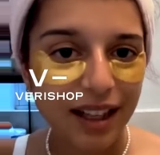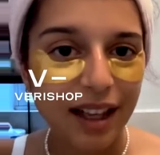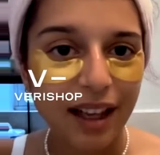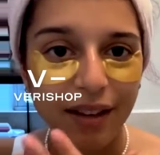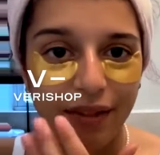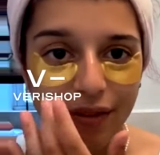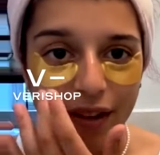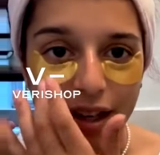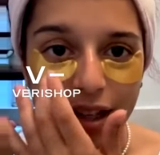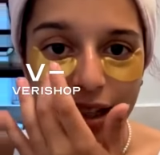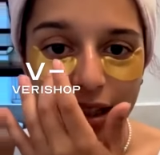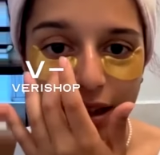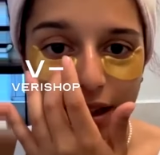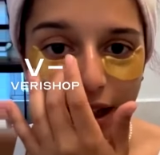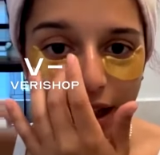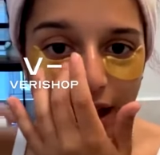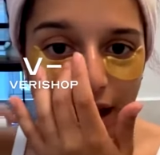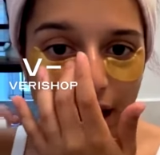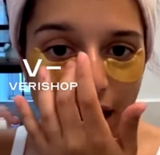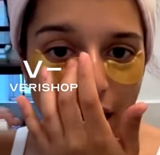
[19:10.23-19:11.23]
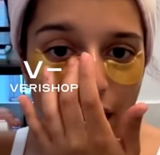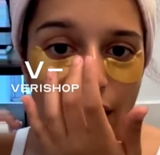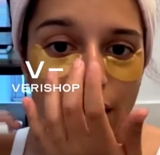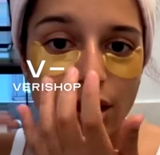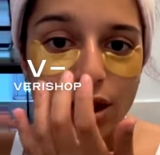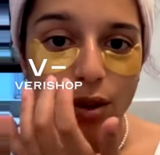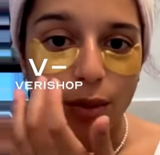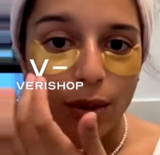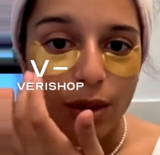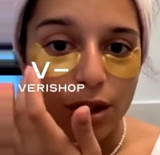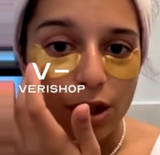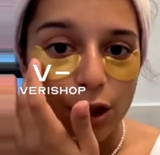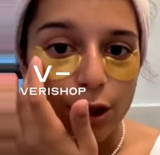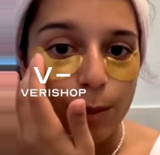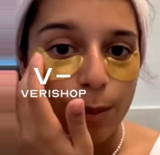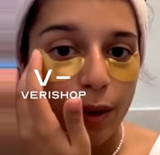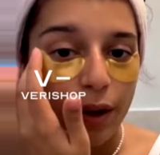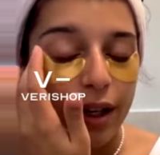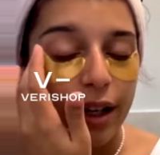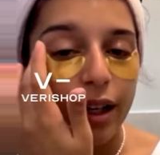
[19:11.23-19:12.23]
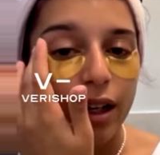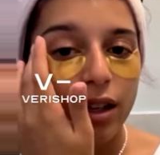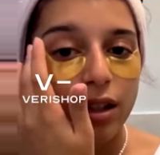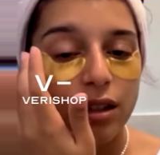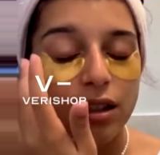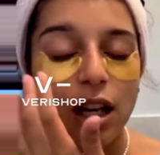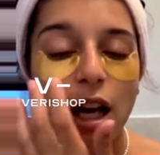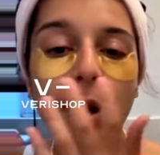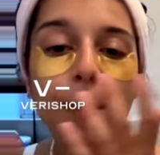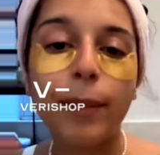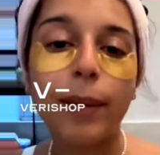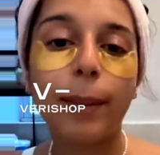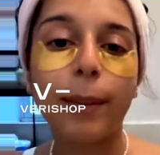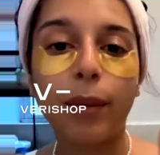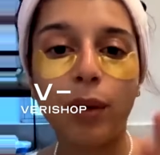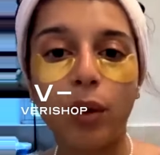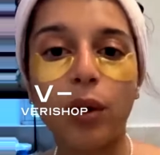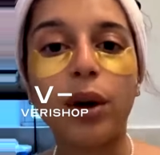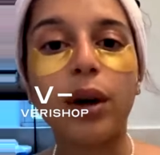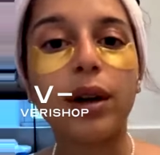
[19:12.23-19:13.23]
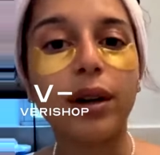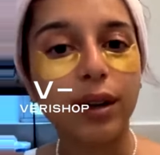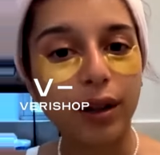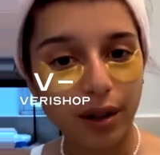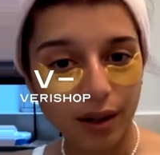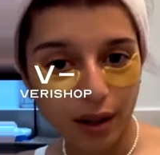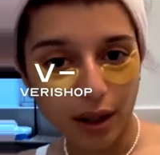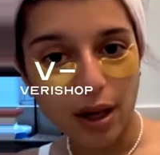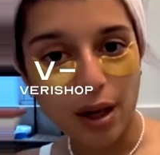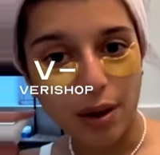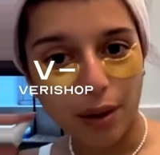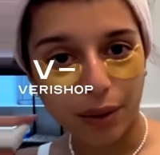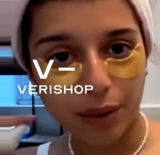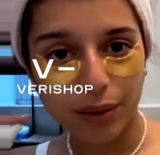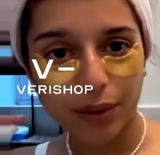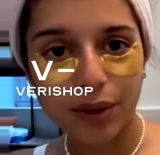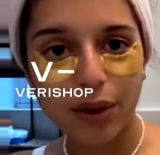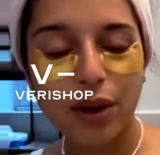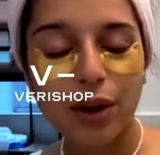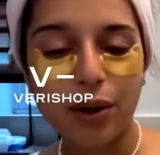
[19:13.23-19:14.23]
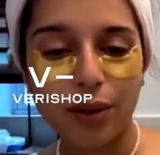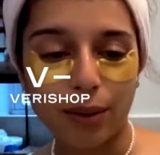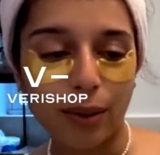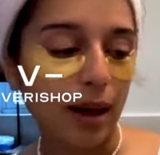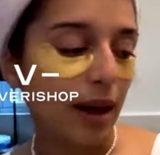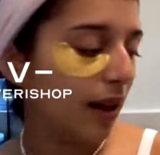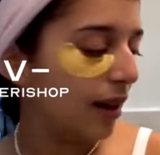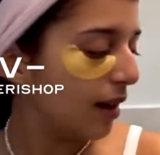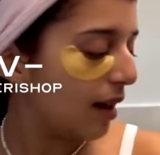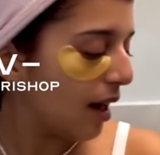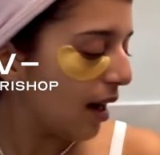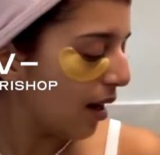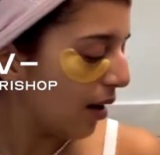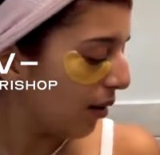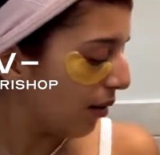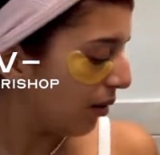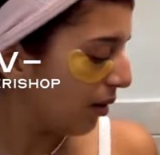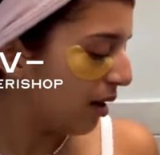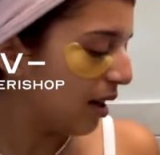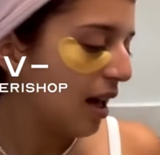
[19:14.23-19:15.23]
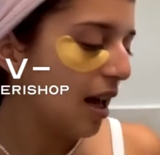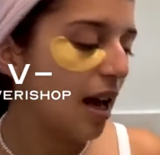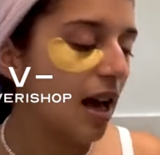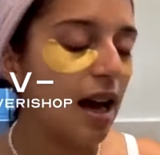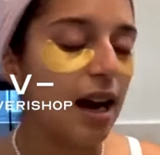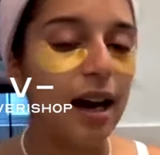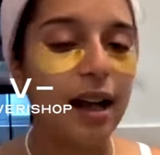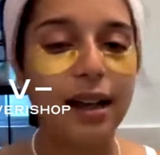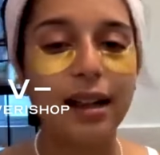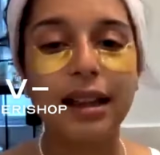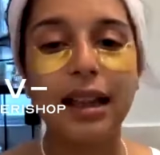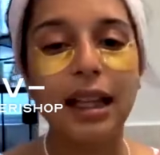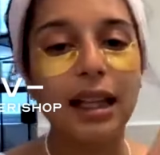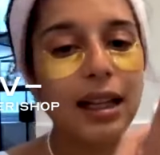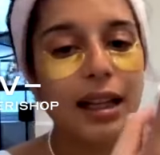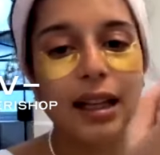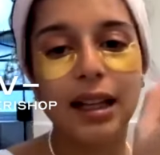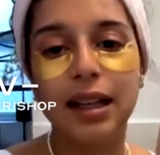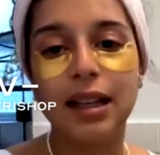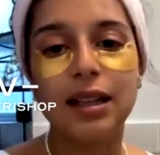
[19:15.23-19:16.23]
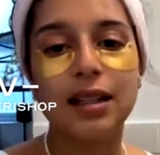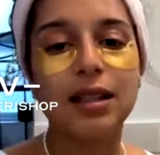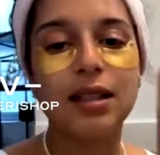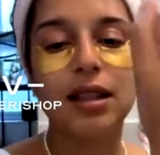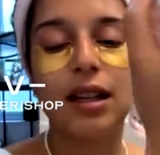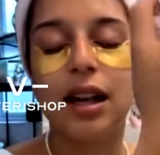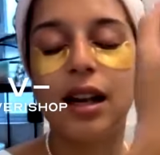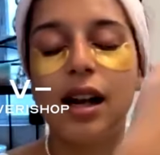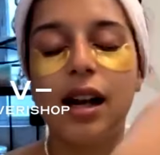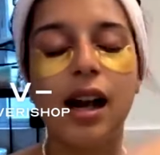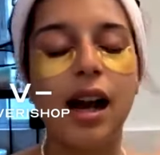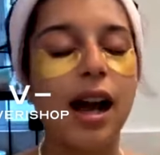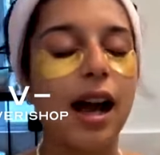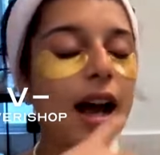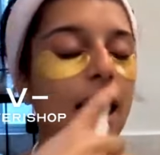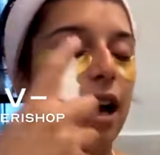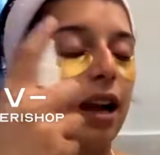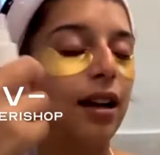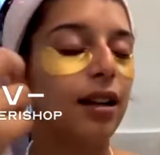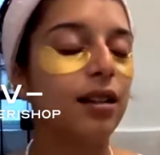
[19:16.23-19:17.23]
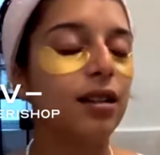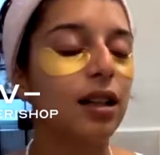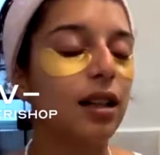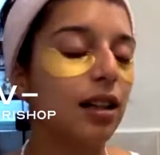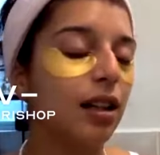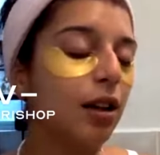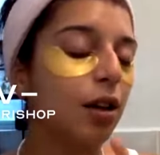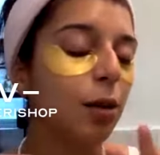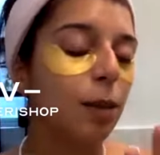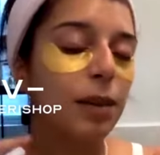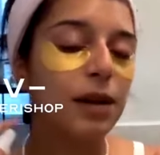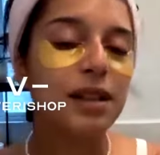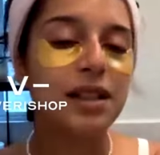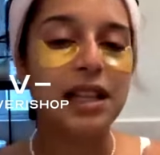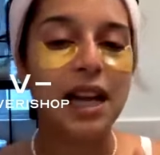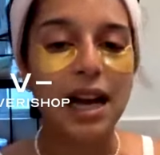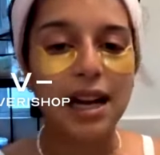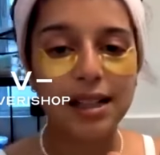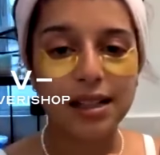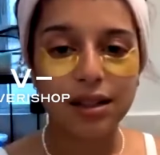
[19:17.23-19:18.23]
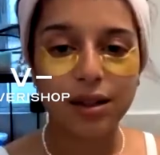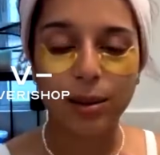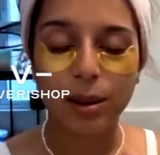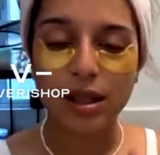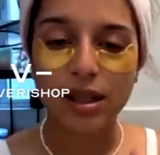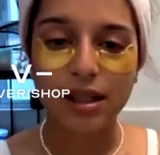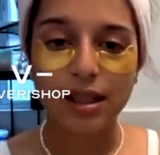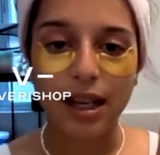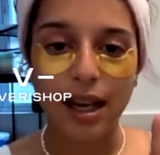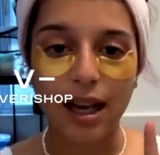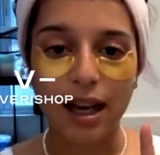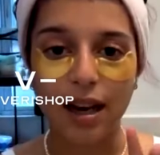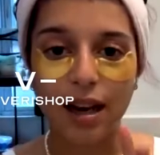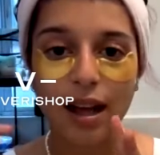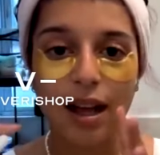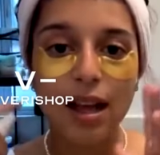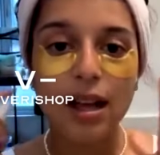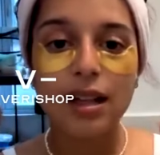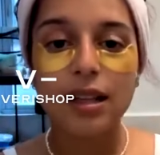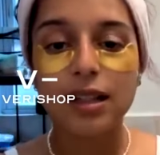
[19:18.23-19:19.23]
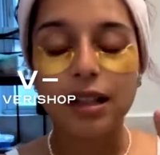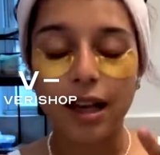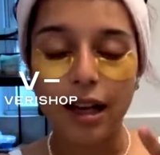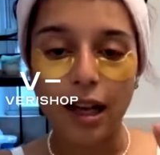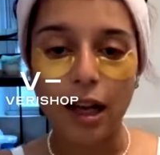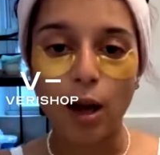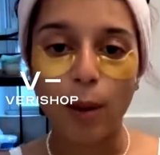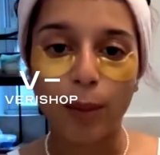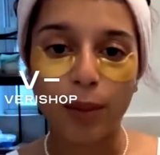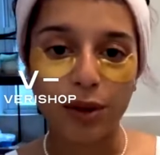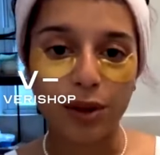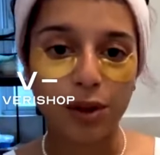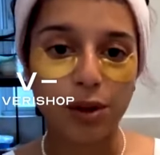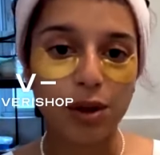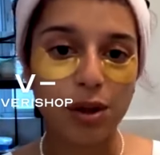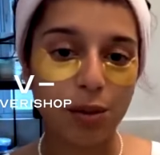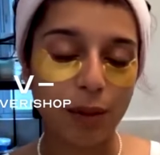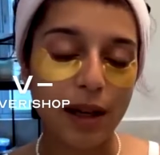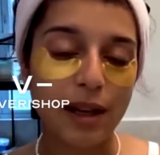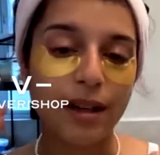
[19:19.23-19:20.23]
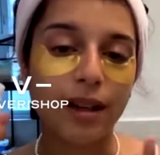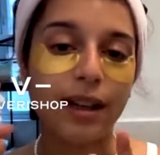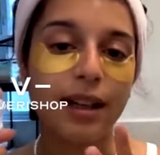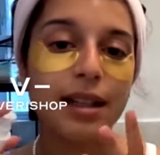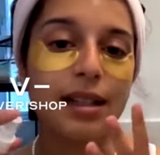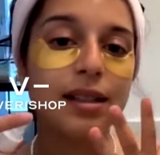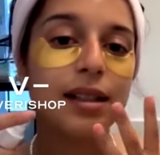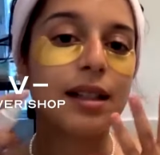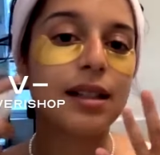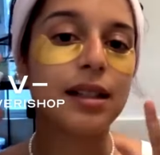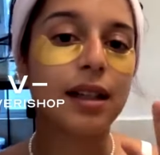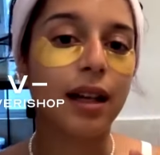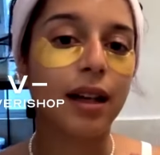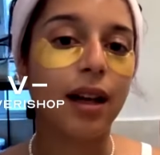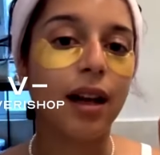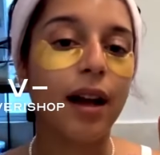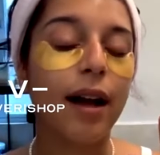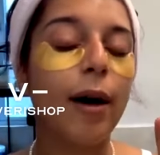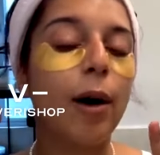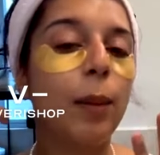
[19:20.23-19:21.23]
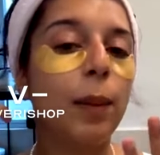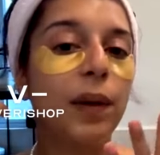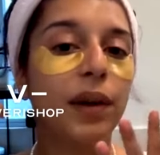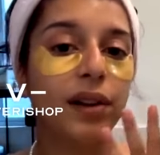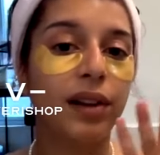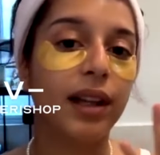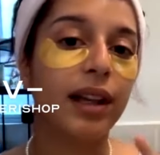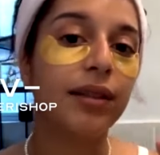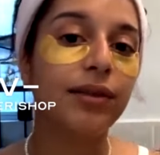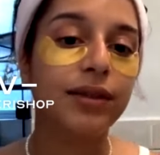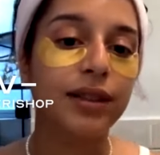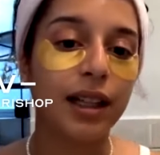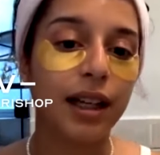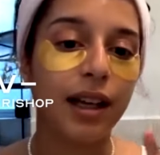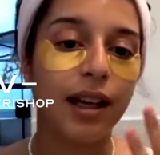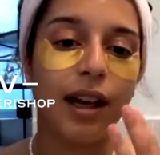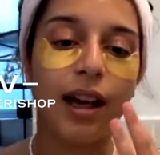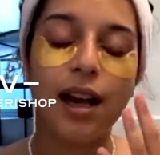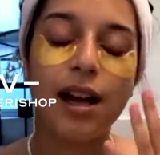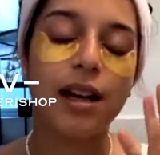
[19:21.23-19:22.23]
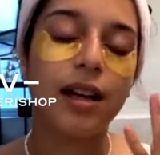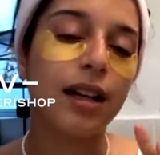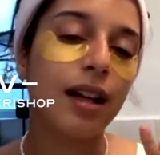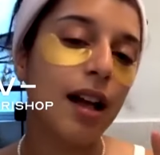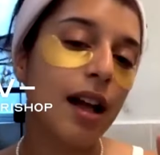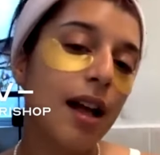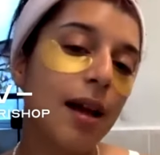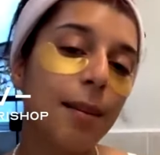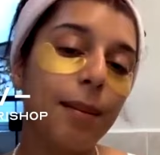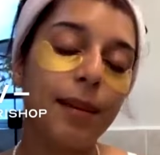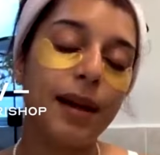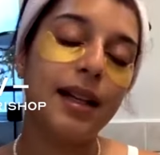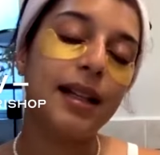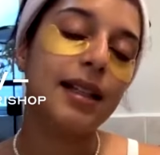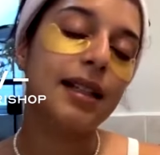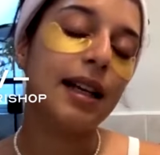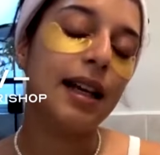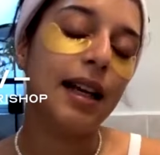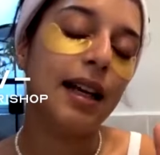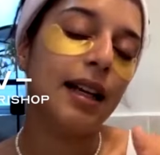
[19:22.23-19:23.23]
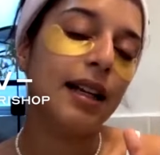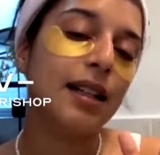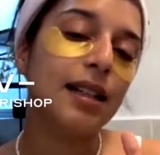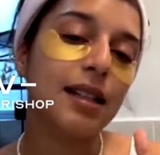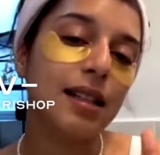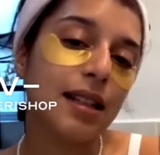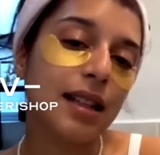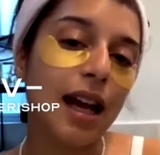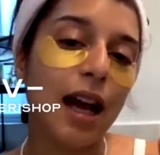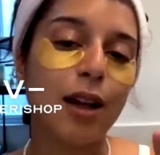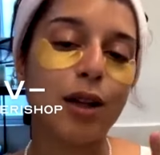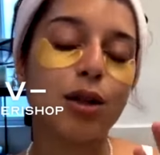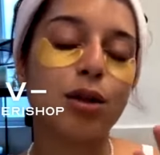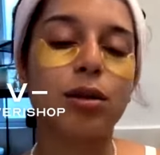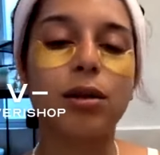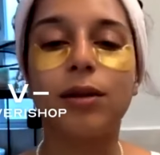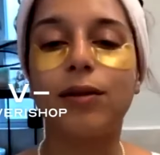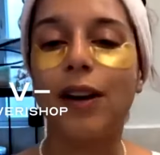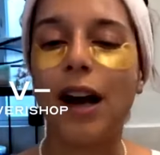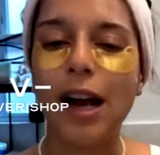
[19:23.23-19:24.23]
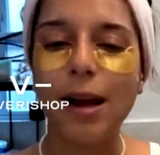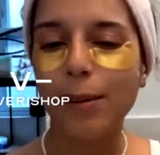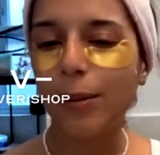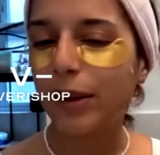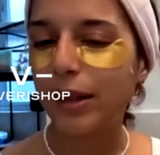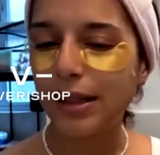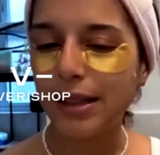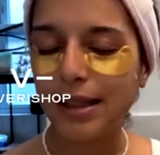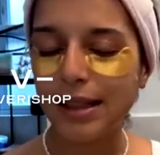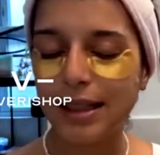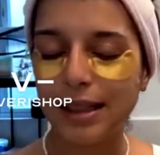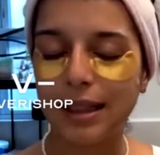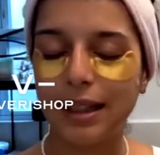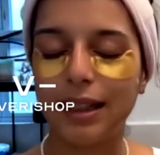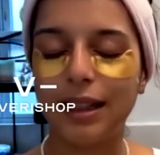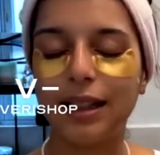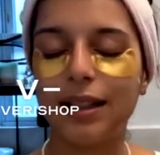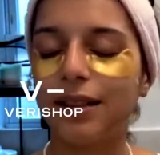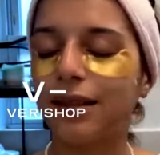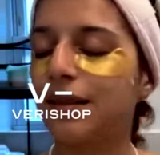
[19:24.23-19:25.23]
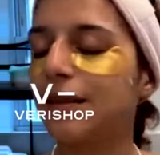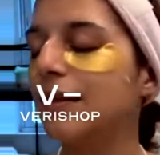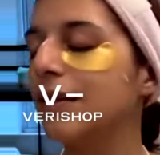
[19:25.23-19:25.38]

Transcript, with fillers: if anything so we're just putting on top more glow right now. And I think it's going to add a little pizzazz to her skin. It's going to help reduce redness. It's going to help lift it and maintain its natural vibrancy.